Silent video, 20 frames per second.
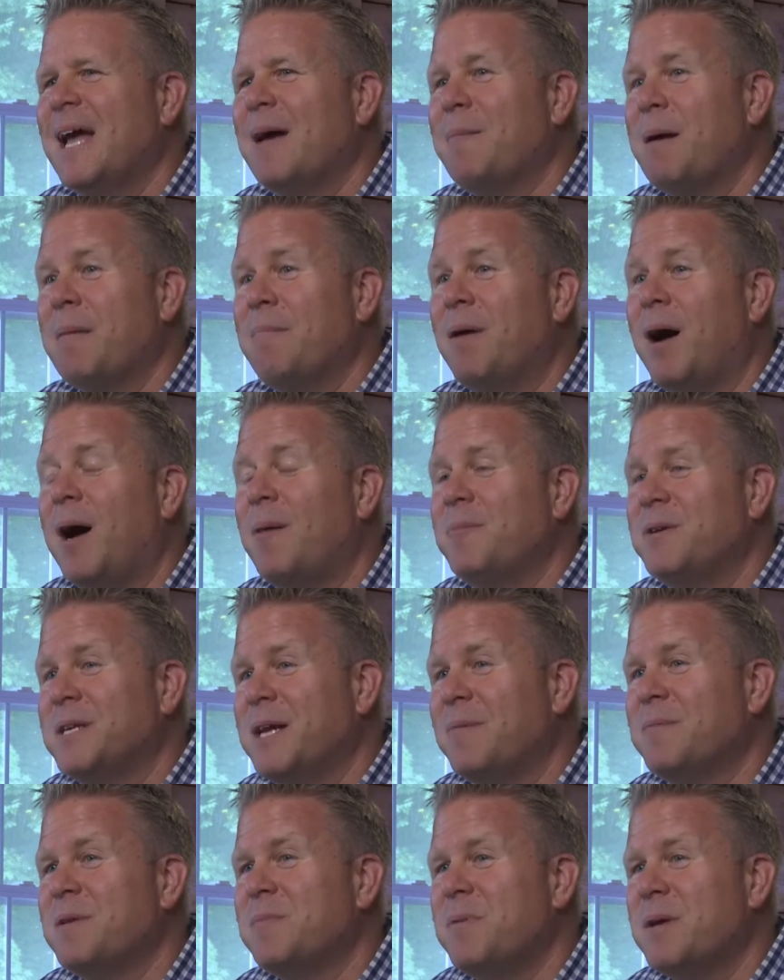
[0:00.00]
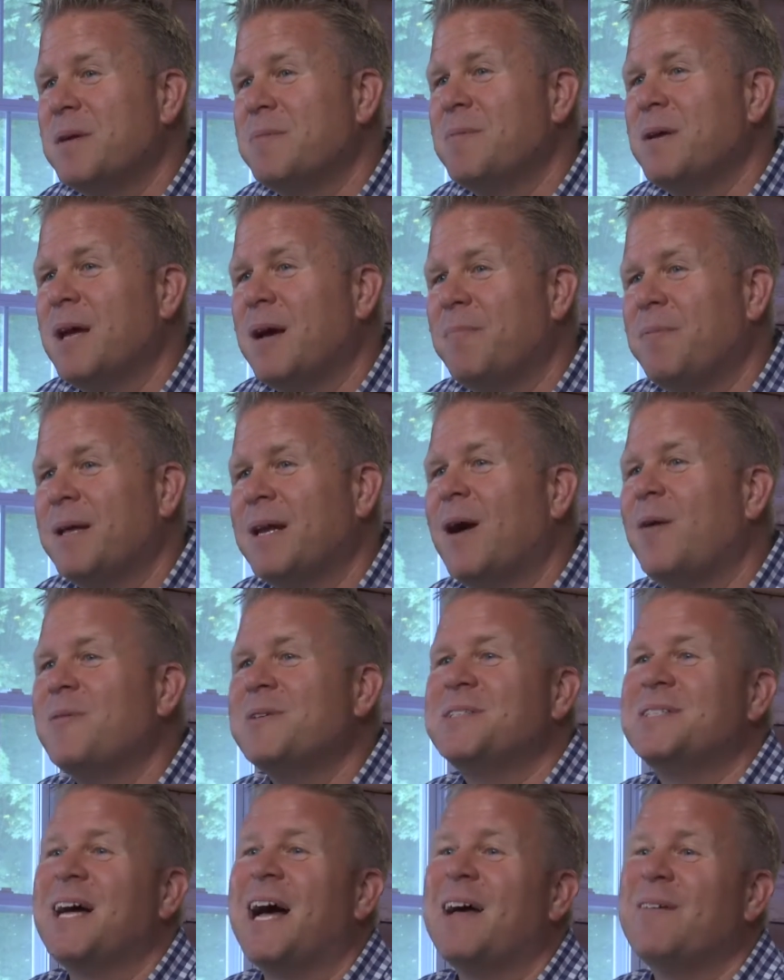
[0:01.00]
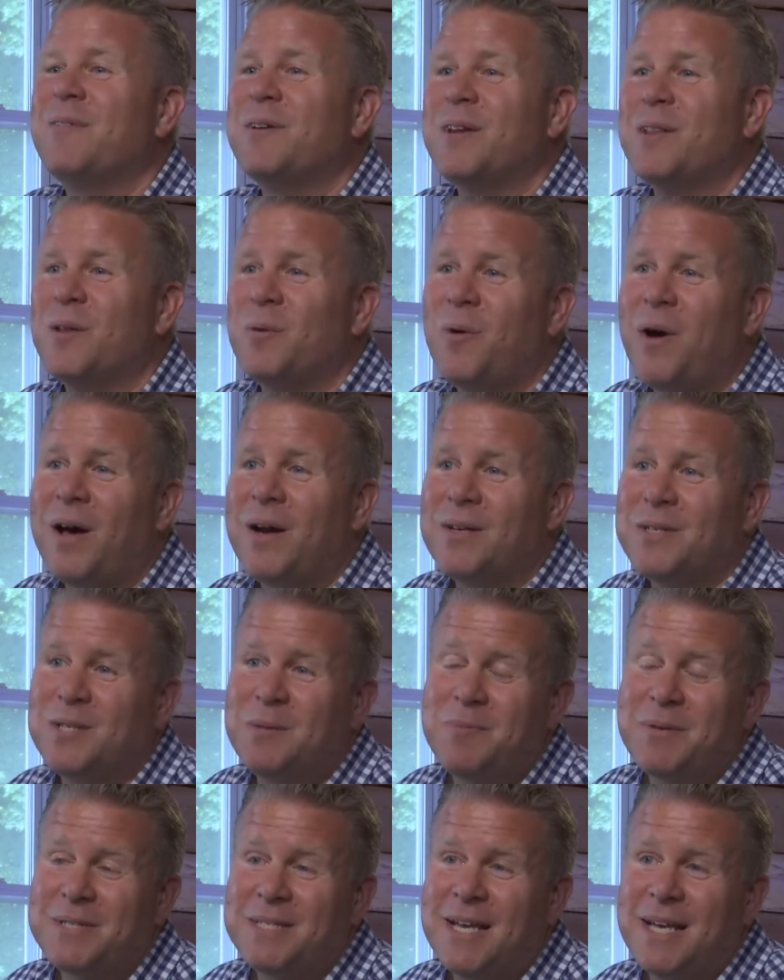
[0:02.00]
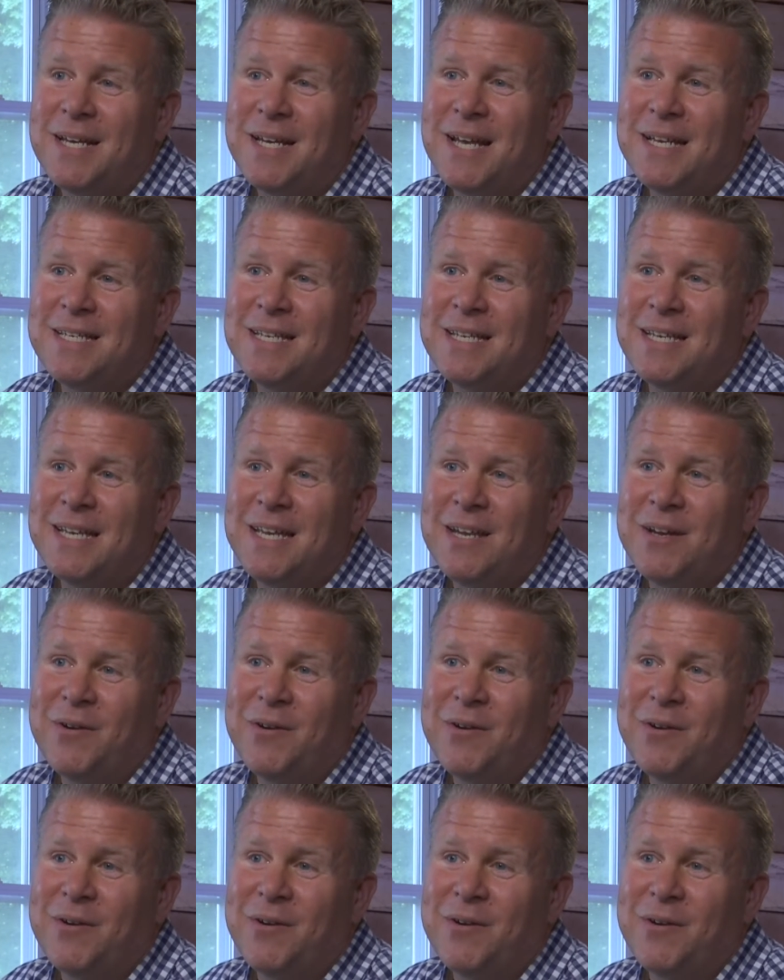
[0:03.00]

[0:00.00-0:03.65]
and my mom would come to pick me up. I'd always dive under the water to pretend I didn't